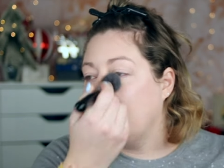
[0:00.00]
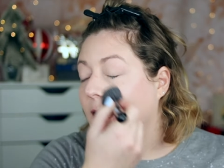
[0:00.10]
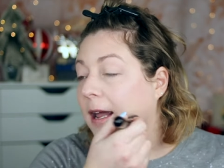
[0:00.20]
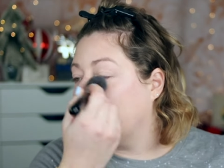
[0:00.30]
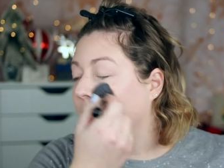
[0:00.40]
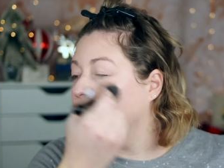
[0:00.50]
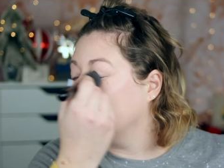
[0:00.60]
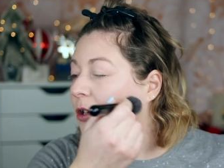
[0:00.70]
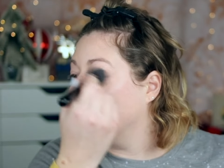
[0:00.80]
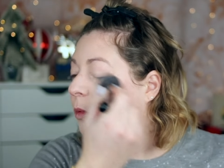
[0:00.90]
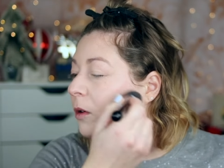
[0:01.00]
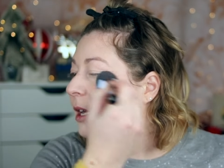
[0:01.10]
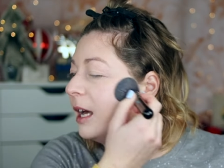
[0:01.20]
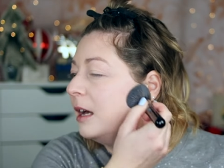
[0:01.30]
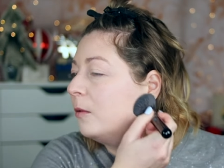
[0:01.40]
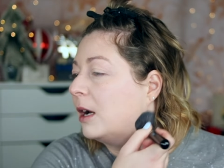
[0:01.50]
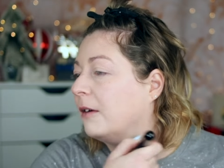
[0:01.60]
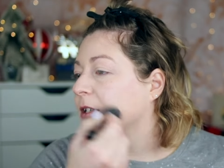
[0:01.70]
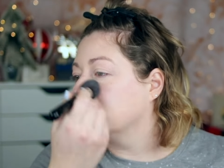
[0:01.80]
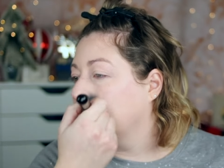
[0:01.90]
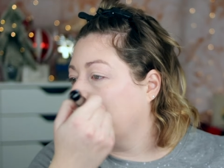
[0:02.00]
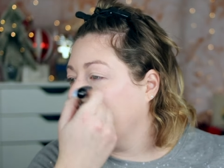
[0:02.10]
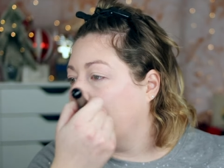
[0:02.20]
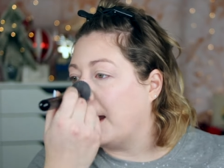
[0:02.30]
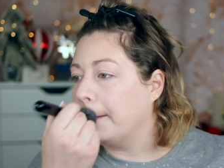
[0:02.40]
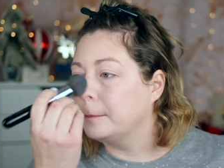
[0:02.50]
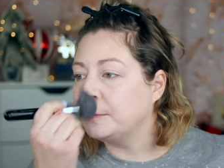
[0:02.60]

and you will get whatever is in the giveaway.